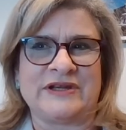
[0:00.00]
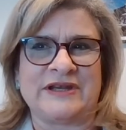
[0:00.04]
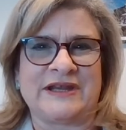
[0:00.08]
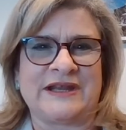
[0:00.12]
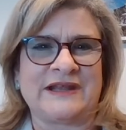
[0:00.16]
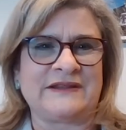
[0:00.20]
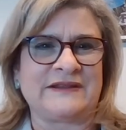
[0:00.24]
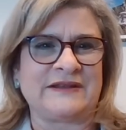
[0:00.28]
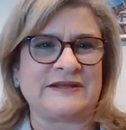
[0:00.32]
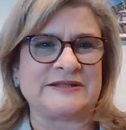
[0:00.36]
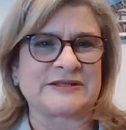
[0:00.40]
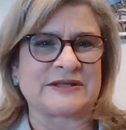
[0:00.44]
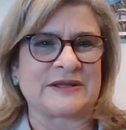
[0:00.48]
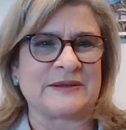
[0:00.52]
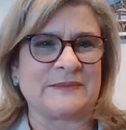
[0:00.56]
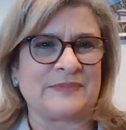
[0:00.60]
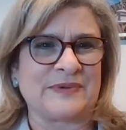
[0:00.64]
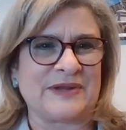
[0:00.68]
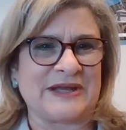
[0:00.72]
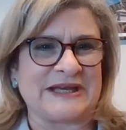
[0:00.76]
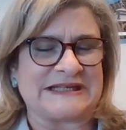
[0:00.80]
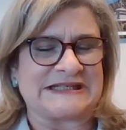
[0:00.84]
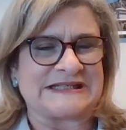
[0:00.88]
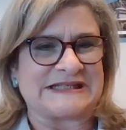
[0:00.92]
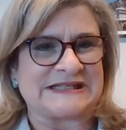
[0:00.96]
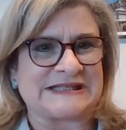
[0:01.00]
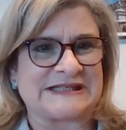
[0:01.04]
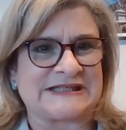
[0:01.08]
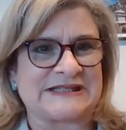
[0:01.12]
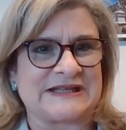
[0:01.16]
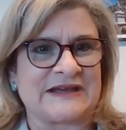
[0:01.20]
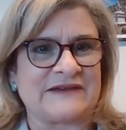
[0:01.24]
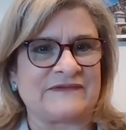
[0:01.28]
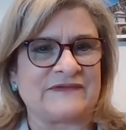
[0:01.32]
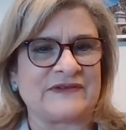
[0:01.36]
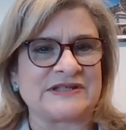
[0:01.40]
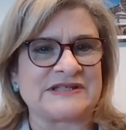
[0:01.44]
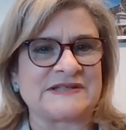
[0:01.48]
you get these complaints and
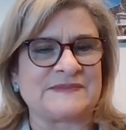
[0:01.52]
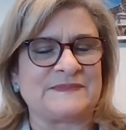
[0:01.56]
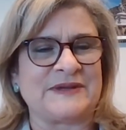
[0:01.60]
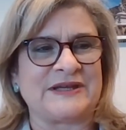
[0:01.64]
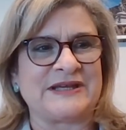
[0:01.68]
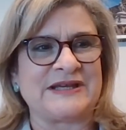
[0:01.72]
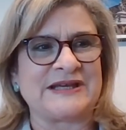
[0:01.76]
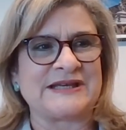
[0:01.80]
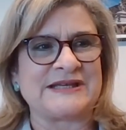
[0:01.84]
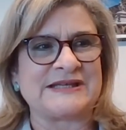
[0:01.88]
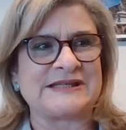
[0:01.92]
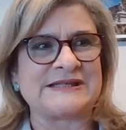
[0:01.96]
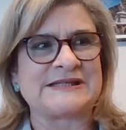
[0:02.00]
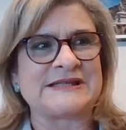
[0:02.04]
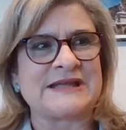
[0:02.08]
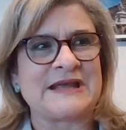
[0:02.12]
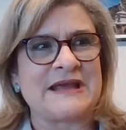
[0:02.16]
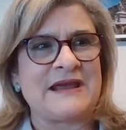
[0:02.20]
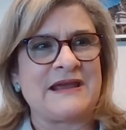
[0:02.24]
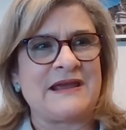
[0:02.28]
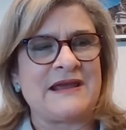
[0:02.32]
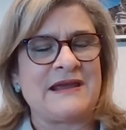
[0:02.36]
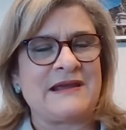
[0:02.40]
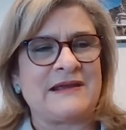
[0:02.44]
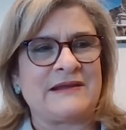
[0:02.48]
stuff, it's because